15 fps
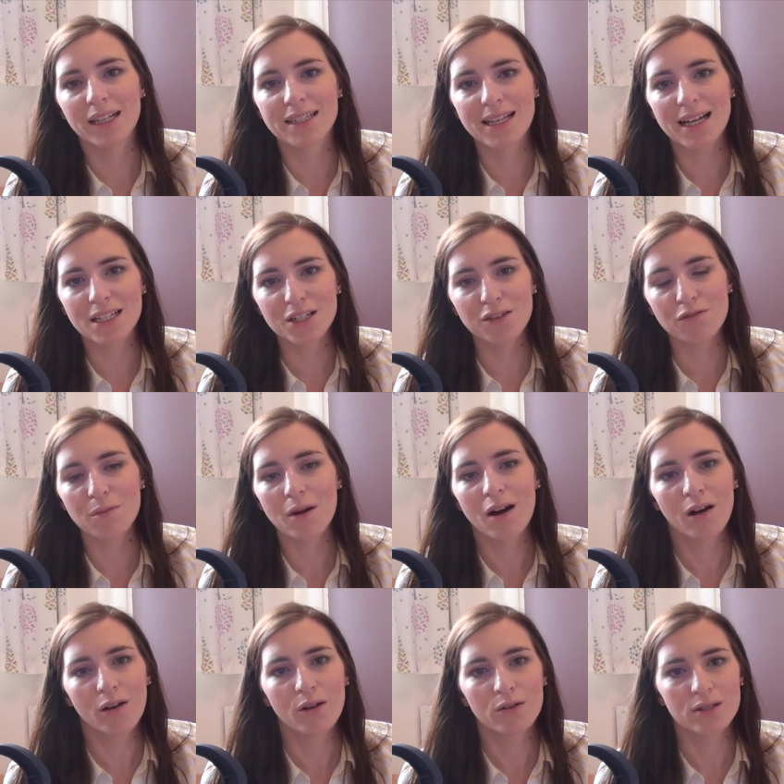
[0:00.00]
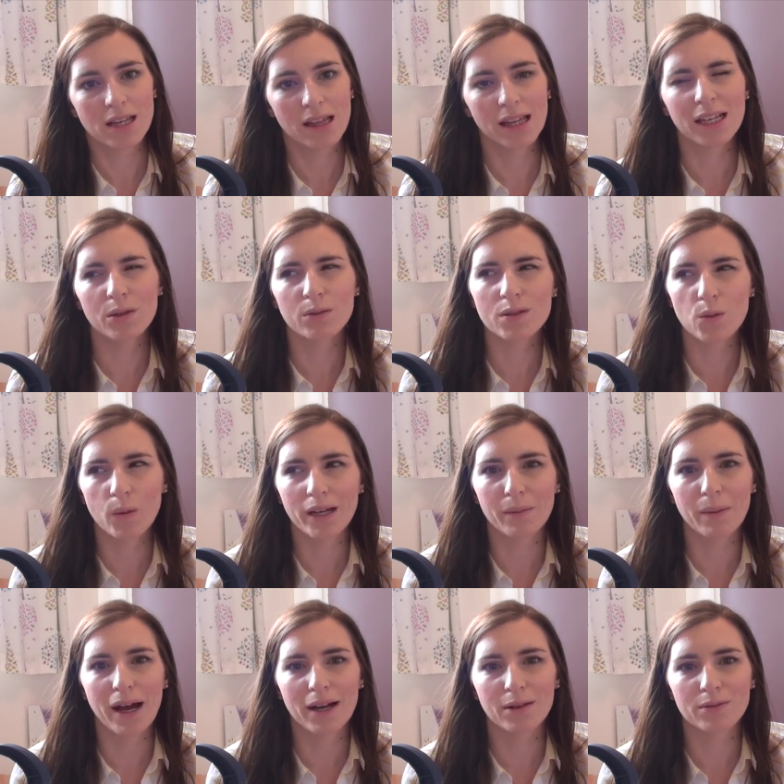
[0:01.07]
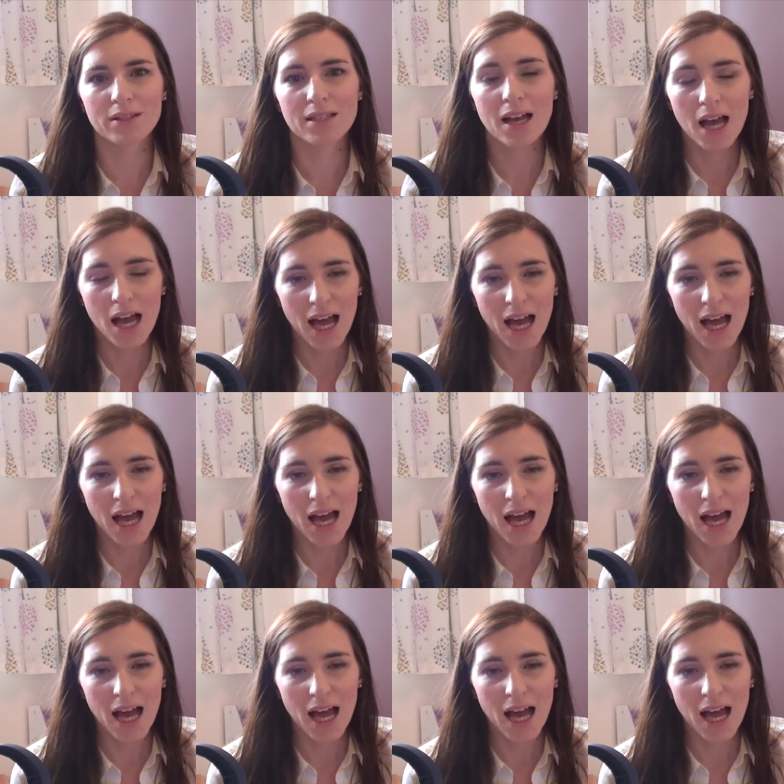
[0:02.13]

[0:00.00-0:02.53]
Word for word: it's actually from Argos I think it was £20